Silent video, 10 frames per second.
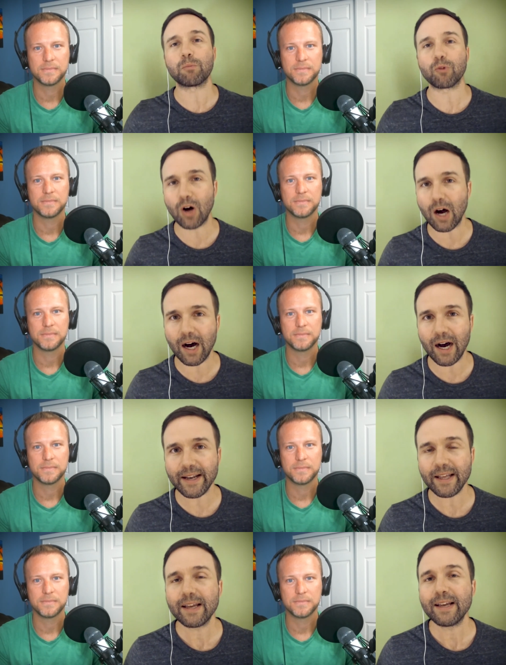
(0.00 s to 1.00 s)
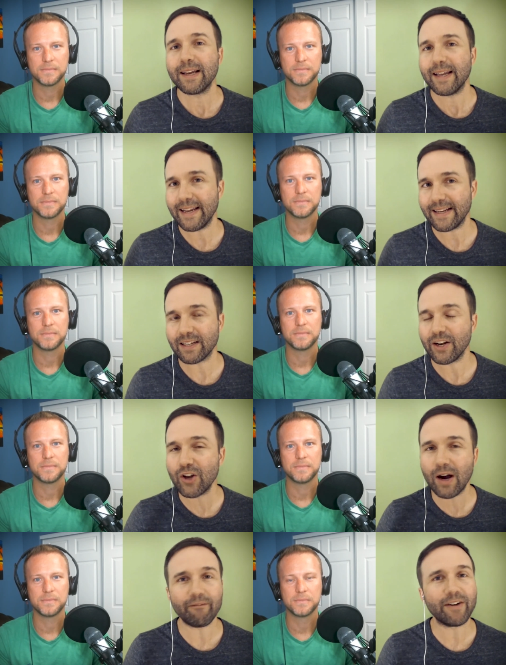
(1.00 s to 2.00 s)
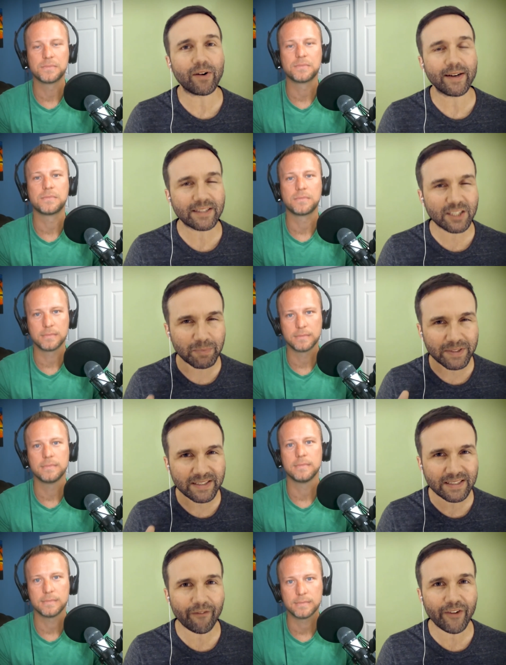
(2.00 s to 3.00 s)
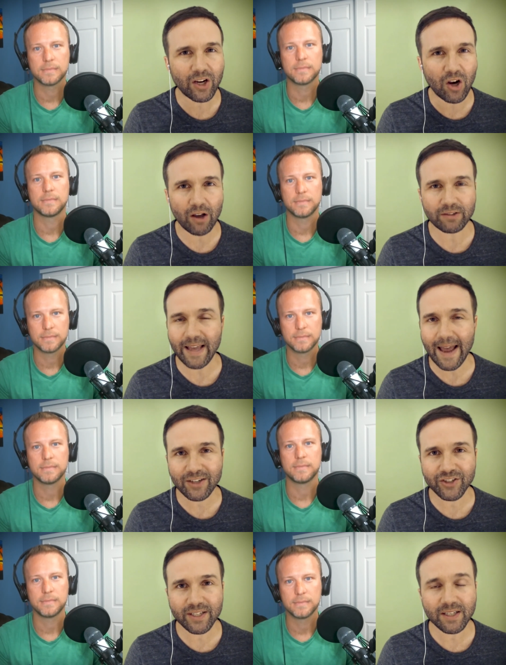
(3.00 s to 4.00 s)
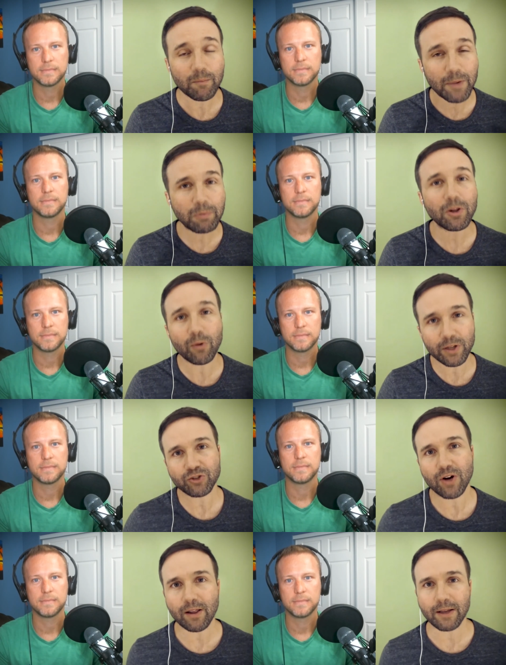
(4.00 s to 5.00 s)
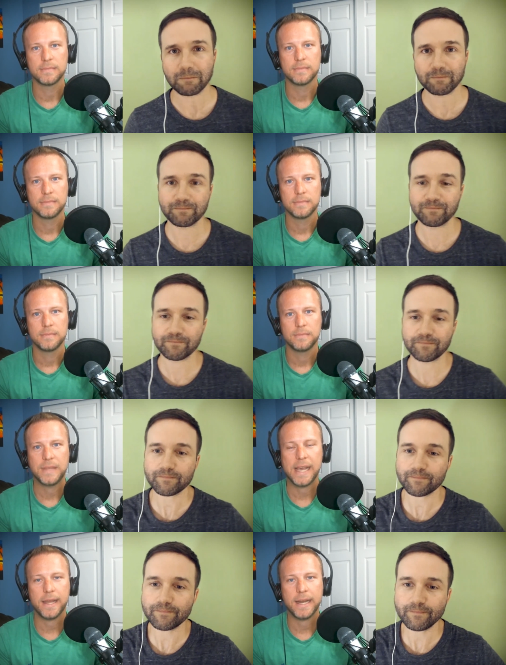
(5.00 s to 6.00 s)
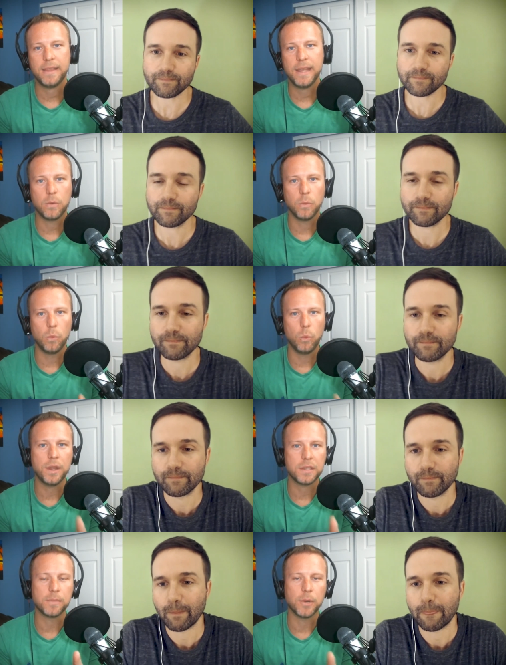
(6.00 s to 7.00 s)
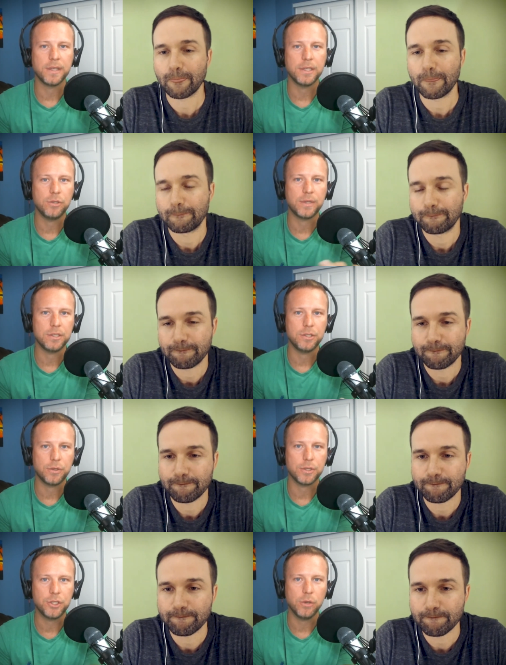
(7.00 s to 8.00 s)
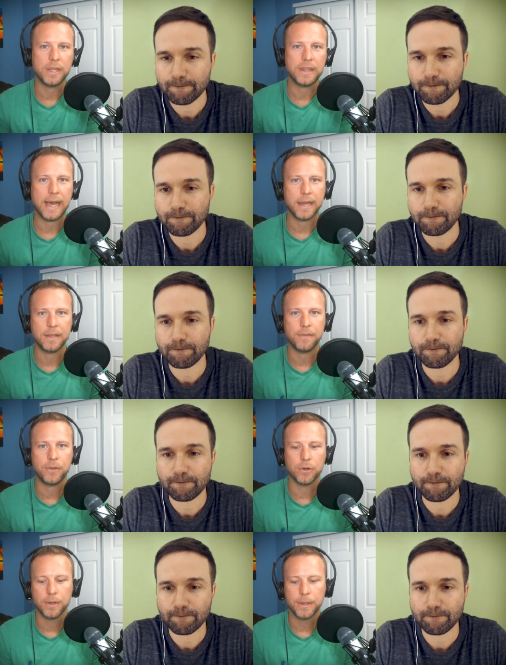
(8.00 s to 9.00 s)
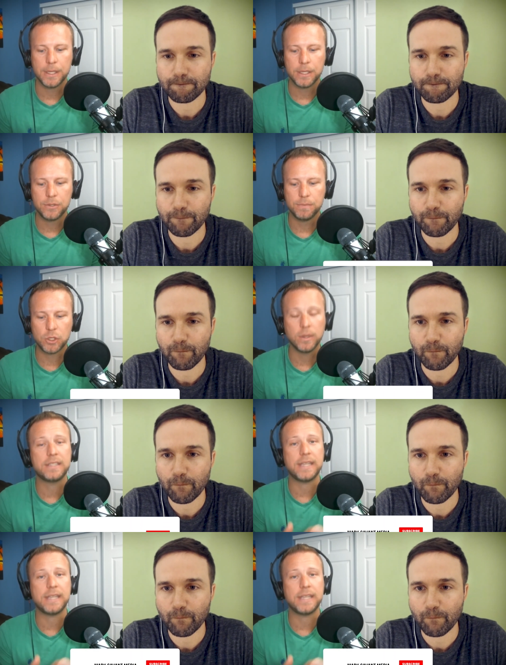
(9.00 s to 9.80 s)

Speaker 1: broad, and not very specific calls to action, people are really struggling.
Speaker 2: Yeah, and I think one of the smart things you can you can do with that if you're so let's